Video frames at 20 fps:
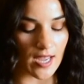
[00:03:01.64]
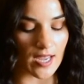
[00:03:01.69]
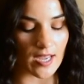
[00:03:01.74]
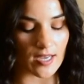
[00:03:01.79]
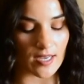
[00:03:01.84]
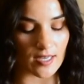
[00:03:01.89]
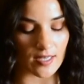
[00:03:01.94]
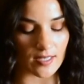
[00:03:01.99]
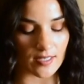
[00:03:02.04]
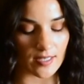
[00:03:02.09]

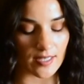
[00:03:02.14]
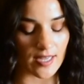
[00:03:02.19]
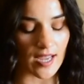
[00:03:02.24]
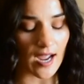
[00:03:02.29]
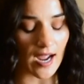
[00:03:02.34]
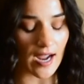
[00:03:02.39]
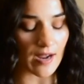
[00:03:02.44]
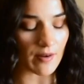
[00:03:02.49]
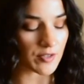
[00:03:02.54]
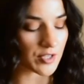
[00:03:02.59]
and
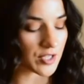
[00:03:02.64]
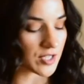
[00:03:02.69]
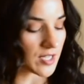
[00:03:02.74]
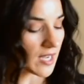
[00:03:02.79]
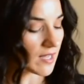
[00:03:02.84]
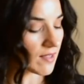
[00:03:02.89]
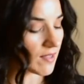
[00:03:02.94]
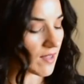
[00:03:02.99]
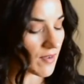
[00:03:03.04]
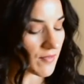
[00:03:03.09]
yeah,
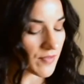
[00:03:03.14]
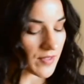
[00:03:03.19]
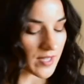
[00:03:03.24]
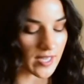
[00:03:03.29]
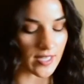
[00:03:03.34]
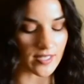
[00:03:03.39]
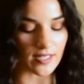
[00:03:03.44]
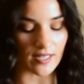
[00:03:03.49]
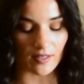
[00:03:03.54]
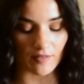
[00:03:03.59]
I love
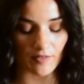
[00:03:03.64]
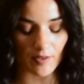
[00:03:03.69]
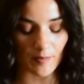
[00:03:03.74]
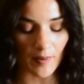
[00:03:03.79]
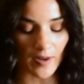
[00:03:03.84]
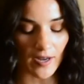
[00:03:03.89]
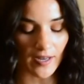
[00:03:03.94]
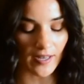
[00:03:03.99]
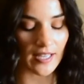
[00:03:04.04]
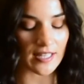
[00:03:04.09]
these. I love the
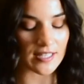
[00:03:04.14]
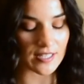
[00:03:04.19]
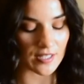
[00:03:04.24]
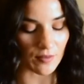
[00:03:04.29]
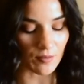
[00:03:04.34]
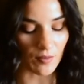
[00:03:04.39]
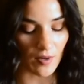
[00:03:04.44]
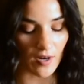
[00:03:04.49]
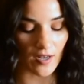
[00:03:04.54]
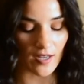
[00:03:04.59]
pockets,
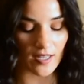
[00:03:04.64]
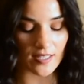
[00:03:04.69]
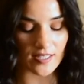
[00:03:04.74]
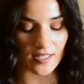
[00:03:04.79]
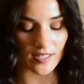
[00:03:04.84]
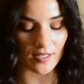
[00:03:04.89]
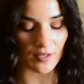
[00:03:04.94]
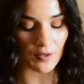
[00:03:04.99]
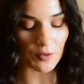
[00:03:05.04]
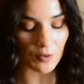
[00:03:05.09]
the
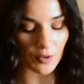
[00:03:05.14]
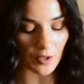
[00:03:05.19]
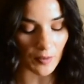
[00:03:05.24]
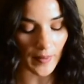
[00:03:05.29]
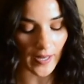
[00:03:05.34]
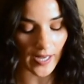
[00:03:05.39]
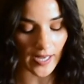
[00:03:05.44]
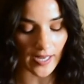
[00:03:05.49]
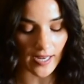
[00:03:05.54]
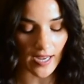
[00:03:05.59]
rods, the cooler
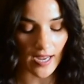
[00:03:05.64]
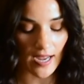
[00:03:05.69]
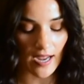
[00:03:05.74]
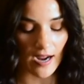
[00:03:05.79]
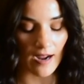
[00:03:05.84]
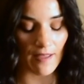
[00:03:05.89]
bag.